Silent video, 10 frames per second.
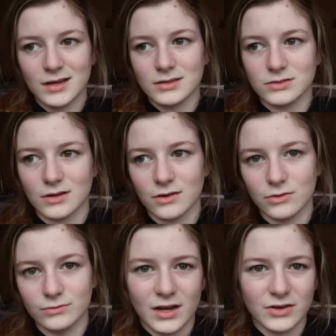
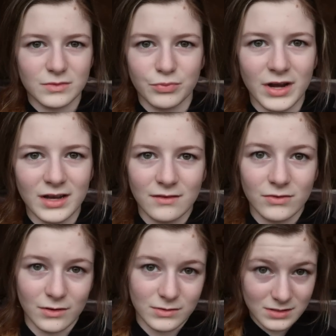So here's a break,
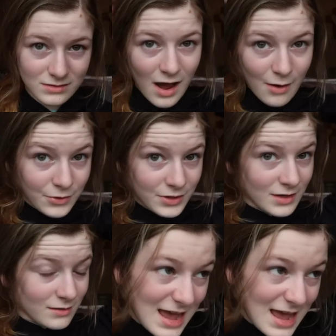even though it's not really